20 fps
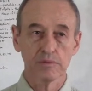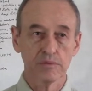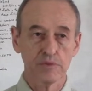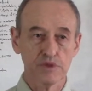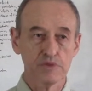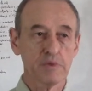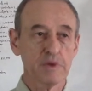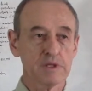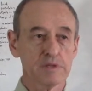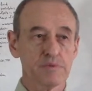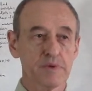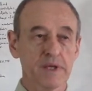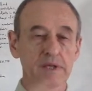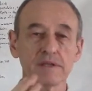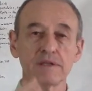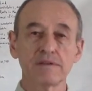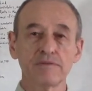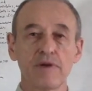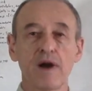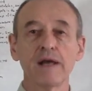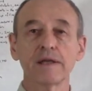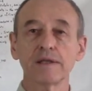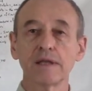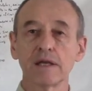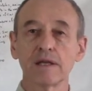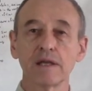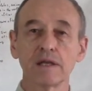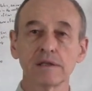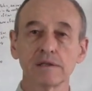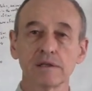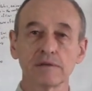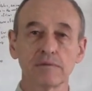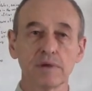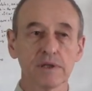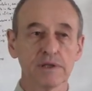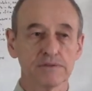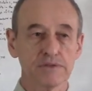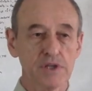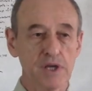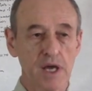which means we can divide any
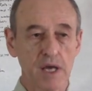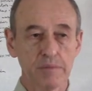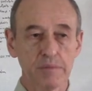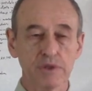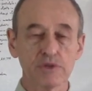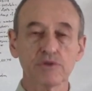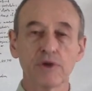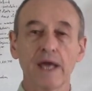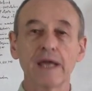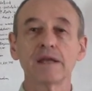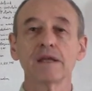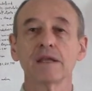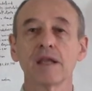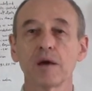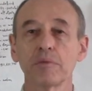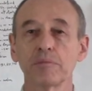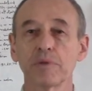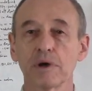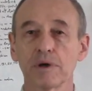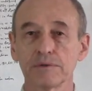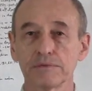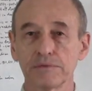interval of time into any number